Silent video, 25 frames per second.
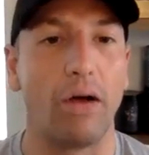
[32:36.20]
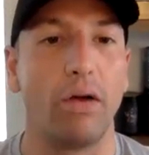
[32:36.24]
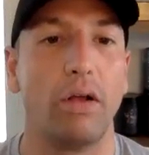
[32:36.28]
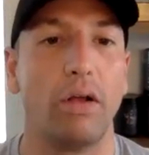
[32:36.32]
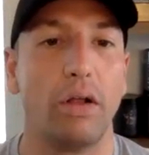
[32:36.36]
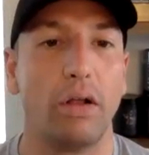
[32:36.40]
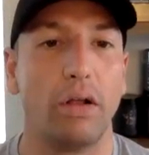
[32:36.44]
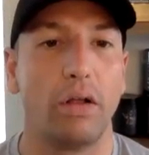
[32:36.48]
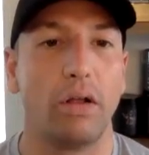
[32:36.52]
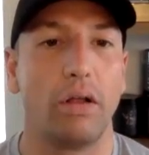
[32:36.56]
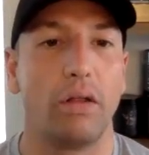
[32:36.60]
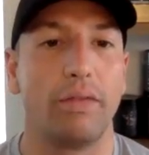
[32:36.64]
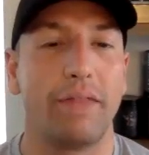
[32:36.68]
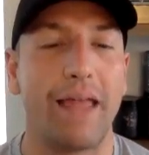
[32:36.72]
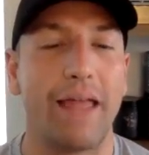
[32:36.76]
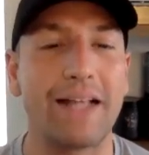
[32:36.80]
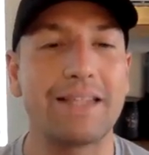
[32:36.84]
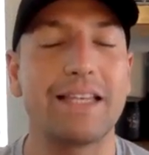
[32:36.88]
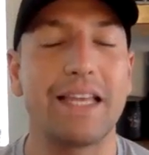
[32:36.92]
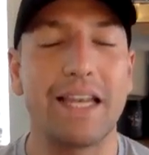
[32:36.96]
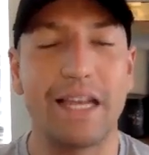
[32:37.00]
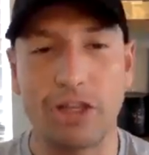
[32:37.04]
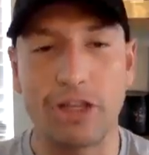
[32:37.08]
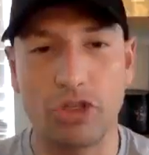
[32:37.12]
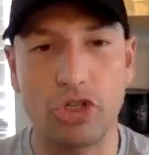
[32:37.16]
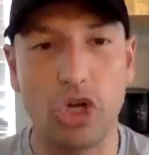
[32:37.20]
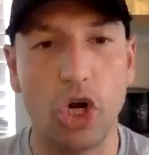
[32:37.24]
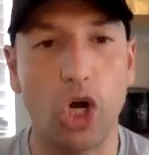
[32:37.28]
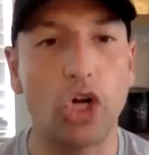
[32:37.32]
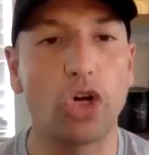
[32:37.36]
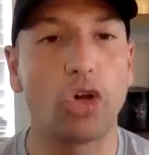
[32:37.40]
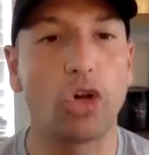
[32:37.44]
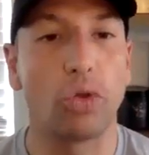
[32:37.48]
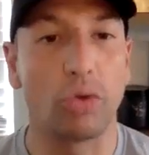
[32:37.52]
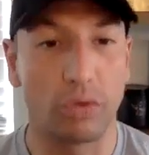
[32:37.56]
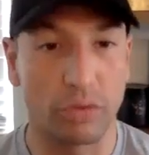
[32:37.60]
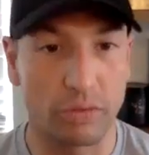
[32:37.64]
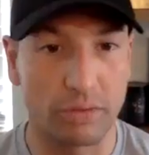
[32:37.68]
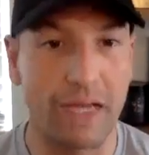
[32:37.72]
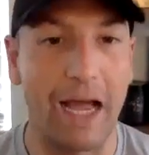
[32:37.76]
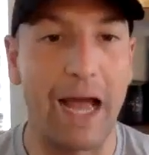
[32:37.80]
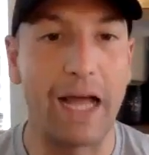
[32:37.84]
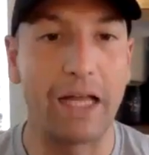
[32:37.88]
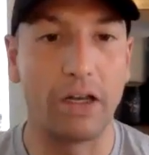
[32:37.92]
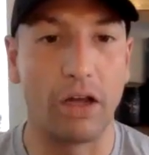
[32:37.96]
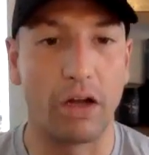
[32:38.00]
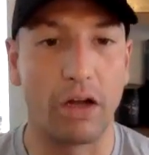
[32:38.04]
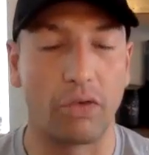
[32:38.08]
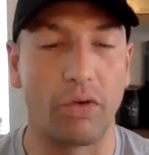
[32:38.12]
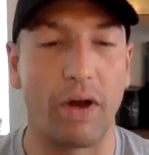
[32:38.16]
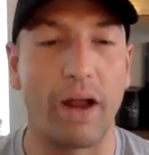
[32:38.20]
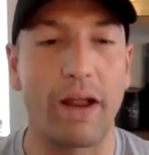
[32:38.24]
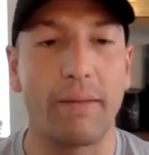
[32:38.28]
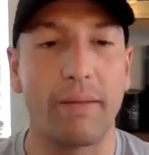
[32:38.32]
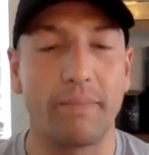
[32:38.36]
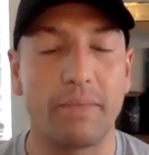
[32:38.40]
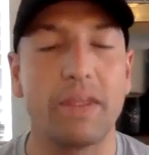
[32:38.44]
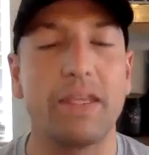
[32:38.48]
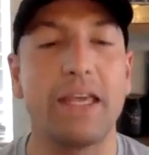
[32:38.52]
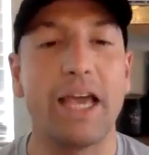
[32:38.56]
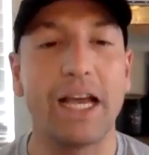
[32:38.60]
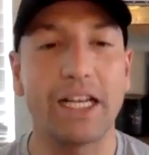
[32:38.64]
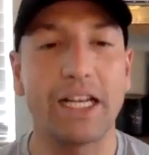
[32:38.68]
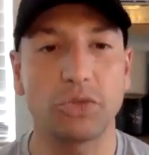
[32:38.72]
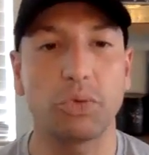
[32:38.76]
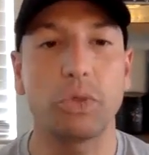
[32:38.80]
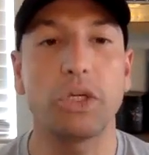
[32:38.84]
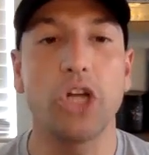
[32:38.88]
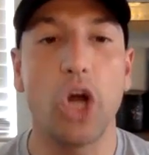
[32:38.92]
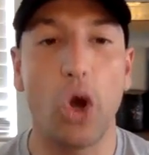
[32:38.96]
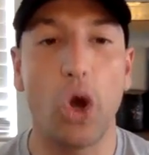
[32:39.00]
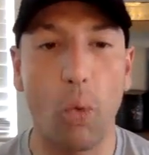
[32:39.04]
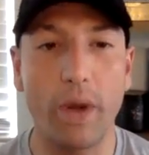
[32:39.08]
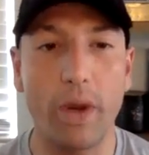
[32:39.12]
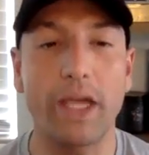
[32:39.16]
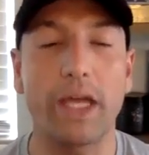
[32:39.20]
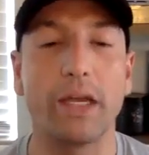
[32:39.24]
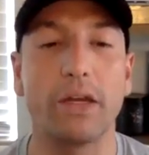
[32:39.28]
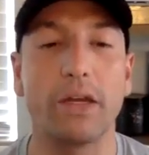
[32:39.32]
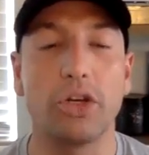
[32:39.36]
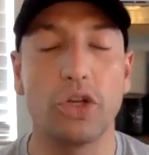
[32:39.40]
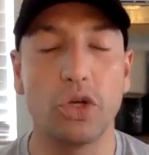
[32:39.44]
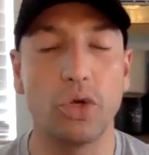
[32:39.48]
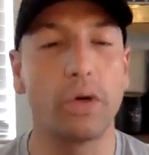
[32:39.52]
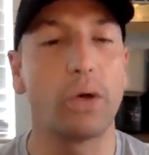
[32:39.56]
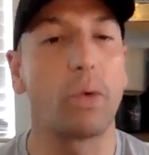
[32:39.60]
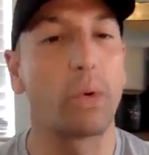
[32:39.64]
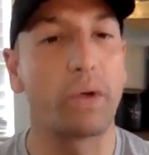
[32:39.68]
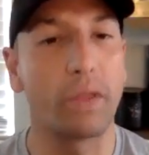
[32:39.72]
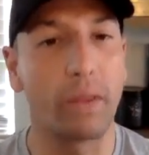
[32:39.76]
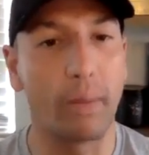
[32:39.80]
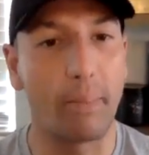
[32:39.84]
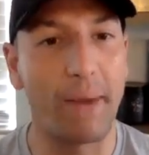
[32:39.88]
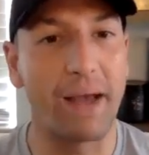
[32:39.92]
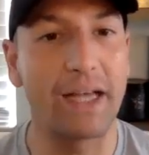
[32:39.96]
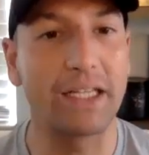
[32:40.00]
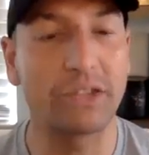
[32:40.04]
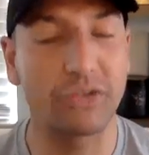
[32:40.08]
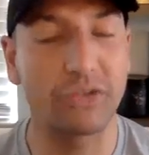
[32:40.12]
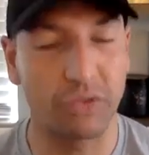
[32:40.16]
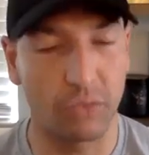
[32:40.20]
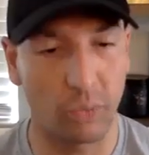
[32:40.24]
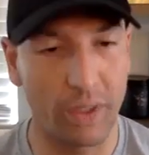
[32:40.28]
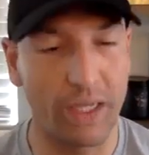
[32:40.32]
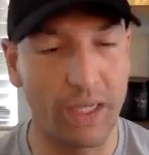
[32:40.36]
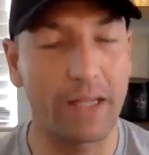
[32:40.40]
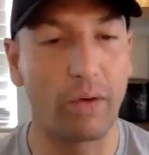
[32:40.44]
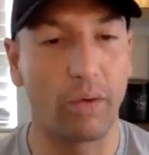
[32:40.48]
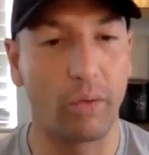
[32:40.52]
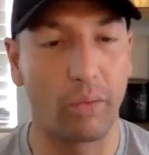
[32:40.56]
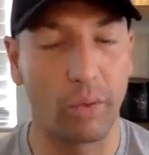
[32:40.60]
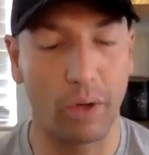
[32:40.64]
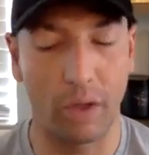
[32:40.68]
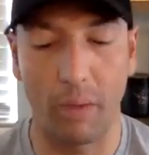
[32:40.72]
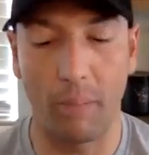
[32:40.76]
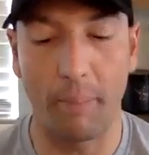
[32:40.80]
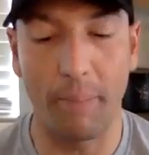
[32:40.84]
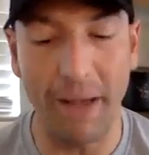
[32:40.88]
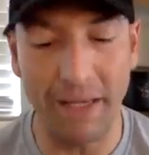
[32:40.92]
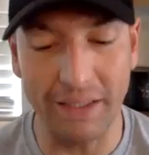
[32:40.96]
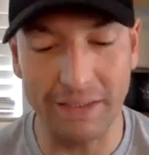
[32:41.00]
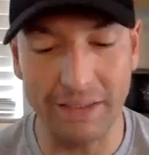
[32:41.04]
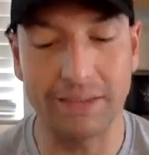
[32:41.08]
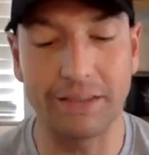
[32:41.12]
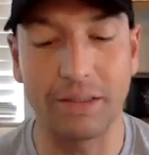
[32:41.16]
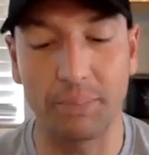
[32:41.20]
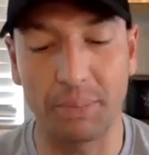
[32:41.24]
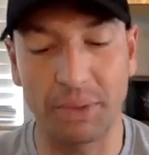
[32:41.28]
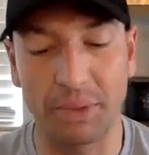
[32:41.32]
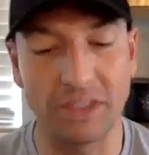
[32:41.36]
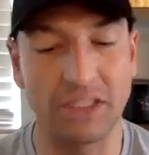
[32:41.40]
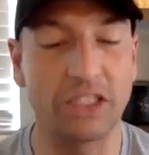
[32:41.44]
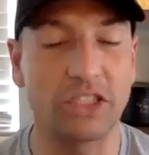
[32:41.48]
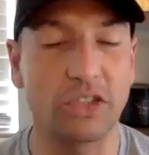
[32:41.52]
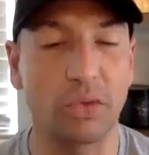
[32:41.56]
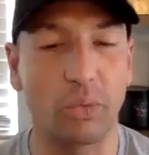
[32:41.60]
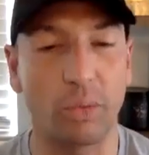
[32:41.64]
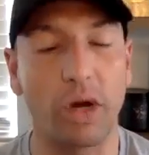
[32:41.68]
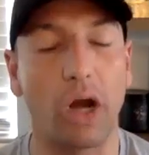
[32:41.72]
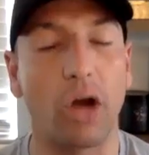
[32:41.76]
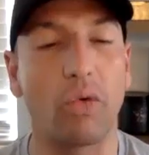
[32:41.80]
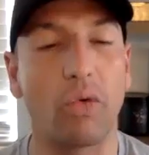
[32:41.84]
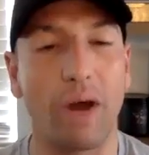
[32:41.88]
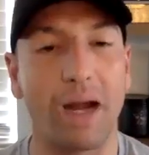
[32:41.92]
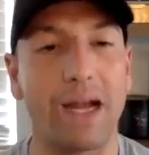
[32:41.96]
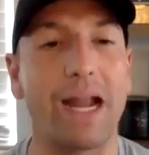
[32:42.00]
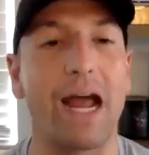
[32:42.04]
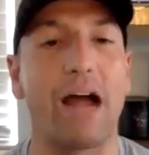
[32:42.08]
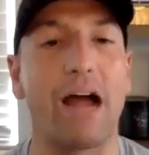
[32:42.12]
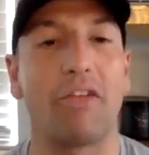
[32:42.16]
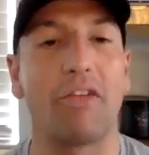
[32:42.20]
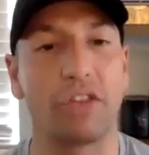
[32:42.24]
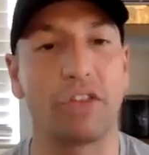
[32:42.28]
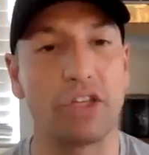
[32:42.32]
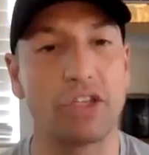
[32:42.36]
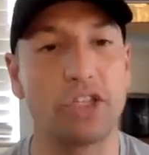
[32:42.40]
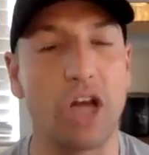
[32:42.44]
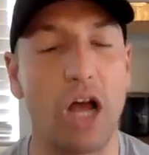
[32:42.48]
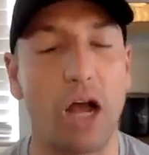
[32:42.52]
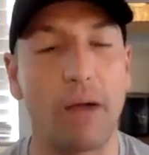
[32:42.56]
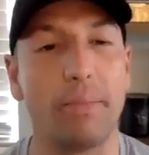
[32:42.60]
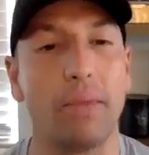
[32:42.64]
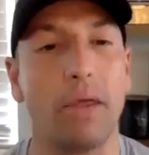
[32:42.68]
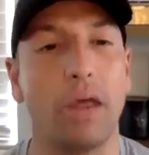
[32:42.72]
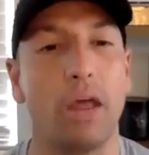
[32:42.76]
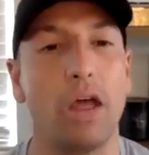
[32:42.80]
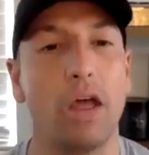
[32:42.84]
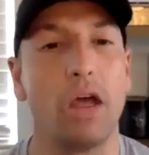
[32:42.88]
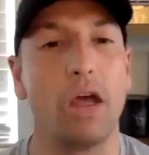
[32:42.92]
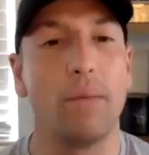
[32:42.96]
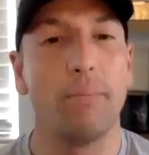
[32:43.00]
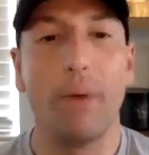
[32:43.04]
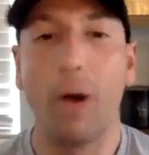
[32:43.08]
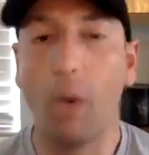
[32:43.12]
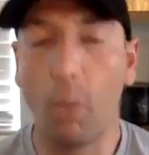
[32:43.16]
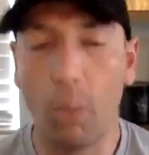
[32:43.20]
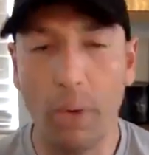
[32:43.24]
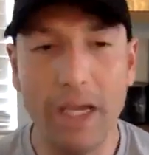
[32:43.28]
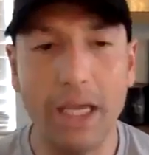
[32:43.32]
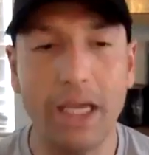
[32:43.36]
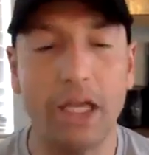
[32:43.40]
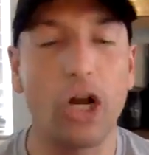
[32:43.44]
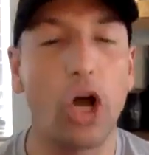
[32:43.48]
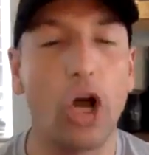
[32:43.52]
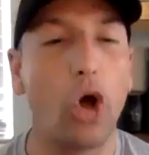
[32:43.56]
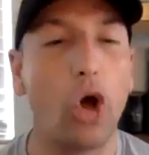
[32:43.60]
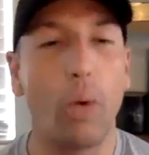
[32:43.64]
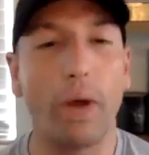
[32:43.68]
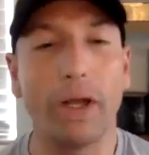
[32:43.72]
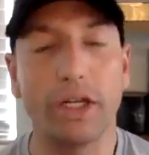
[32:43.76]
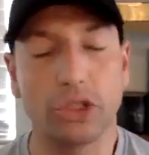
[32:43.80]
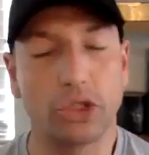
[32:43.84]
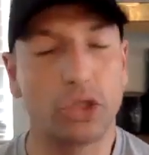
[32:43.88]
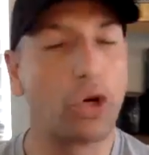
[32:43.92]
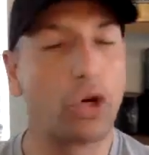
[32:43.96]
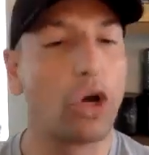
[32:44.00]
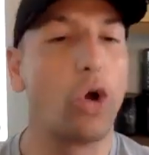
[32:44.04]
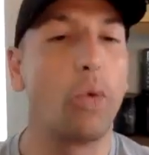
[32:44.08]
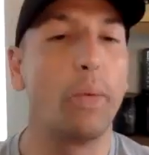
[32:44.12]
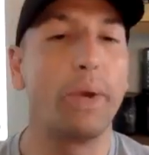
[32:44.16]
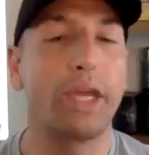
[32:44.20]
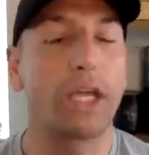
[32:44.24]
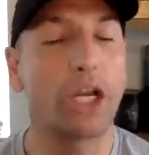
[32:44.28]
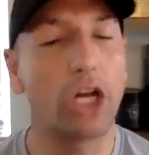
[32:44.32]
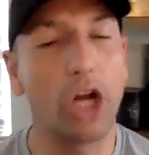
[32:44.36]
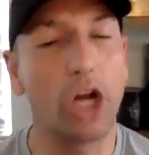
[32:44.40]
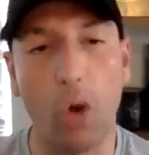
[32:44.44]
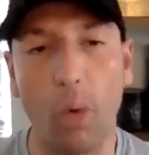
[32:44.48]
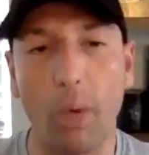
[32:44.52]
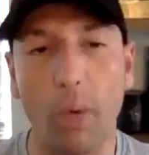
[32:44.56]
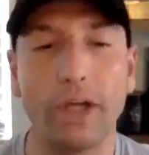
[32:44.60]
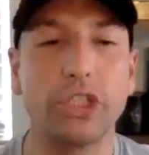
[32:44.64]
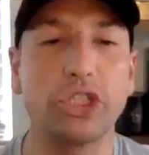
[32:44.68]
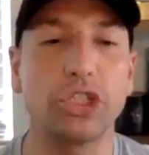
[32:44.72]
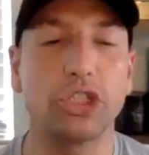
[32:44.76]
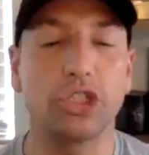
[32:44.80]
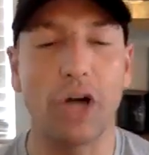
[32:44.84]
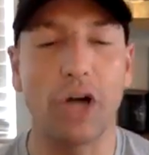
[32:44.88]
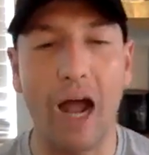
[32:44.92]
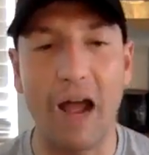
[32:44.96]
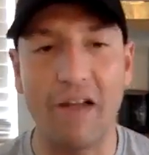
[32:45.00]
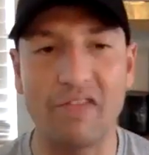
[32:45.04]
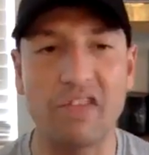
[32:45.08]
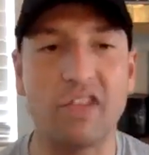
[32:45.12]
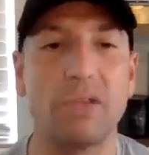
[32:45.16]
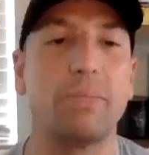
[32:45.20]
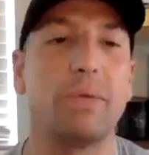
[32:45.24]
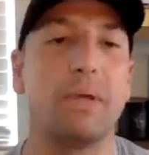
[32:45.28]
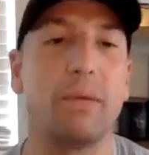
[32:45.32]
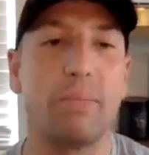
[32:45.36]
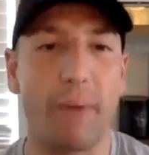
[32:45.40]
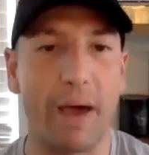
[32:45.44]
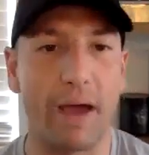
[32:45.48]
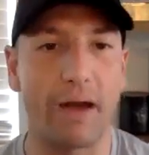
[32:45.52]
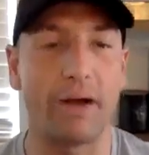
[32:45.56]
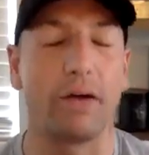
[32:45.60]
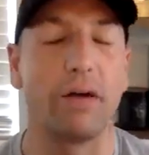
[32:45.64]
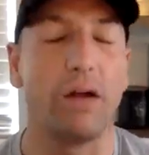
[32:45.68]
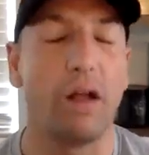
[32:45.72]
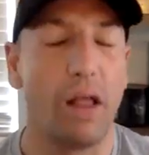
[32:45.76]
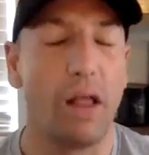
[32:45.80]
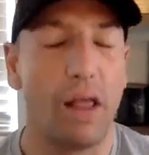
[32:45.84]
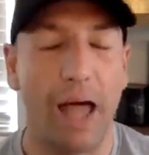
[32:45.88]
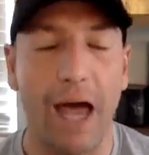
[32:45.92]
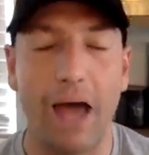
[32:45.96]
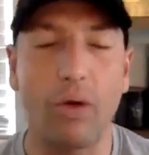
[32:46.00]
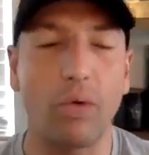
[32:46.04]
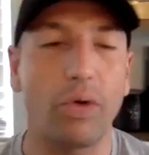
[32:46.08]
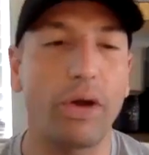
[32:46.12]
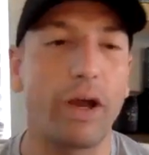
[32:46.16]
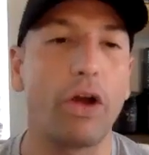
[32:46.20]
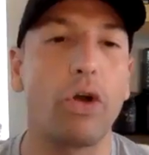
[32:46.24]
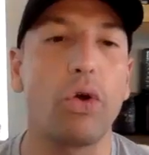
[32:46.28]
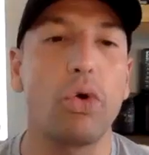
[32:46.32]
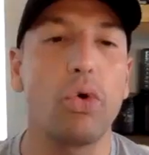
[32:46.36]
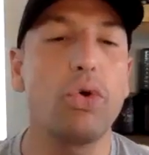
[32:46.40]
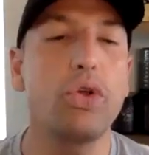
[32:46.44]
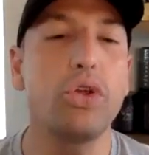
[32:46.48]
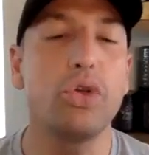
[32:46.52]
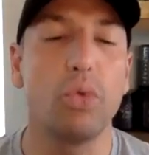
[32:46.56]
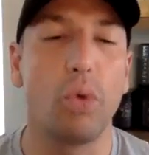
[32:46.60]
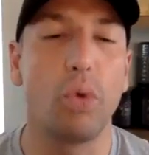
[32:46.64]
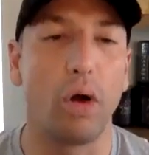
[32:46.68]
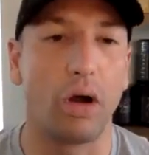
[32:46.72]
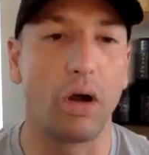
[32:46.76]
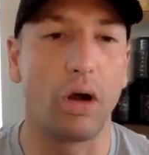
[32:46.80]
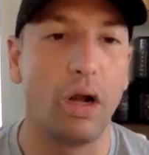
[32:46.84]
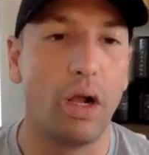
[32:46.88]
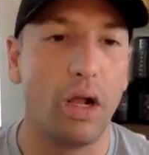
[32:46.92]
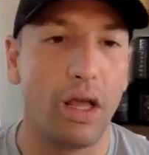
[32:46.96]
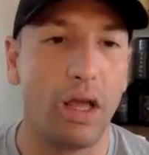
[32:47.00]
Now, that's an internal dialogue, right? Yes, we know we can do it. We're the best. We're the best in the position we are right now for the job, but we can always grow. We can always strive to be better. I don't care who you are.